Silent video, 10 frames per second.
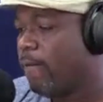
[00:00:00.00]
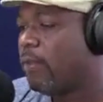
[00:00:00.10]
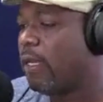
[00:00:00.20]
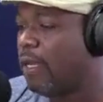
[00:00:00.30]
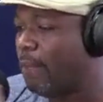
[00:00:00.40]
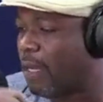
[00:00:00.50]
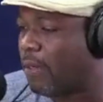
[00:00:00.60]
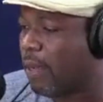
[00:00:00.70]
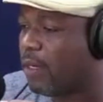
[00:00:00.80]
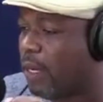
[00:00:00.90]
Then number
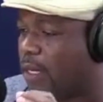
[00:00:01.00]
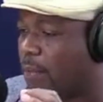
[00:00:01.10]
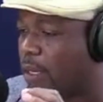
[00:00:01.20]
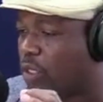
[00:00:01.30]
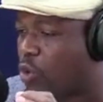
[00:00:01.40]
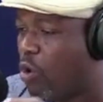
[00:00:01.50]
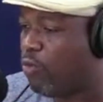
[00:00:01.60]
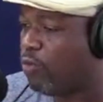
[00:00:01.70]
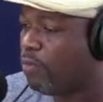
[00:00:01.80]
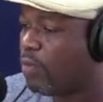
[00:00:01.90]

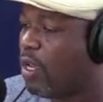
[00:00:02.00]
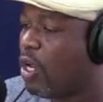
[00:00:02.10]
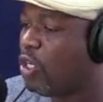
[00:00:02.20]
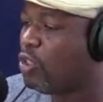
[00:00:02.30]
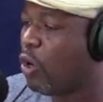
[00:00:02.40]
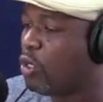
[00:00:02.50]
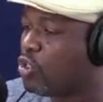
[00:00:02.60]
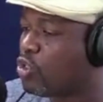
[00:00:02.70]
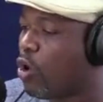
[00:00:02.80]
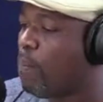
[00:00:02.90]
12, don't
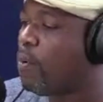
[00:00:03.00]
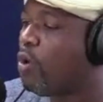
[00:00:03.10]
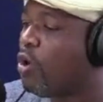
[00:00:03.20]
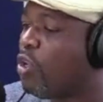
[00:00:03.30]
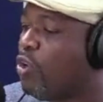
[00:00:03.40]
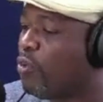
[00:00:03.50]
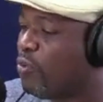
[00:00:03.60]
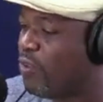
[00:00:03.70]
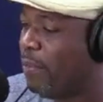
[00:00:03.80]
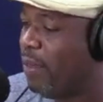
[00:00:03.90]
drop your
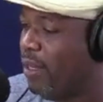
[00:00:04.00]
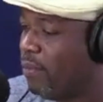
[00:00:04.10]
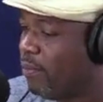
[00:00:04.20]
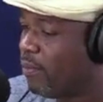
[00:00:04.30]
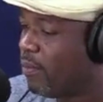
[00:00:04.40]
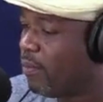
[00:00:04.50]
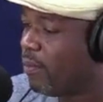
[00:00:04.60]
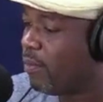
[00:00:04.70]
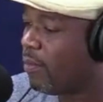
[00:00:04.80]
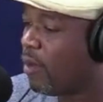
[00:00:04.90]
family
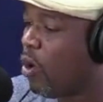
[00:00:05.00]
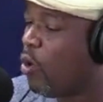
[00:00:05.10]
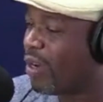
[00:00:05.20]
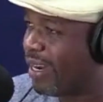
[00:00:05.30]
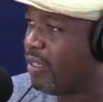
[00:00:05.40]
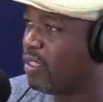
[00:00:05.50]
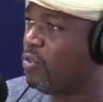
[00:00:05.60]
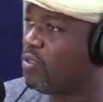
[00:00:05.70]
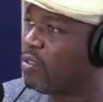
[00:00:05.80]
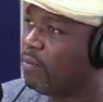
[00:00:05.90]
or
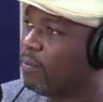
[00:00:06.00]
relatives.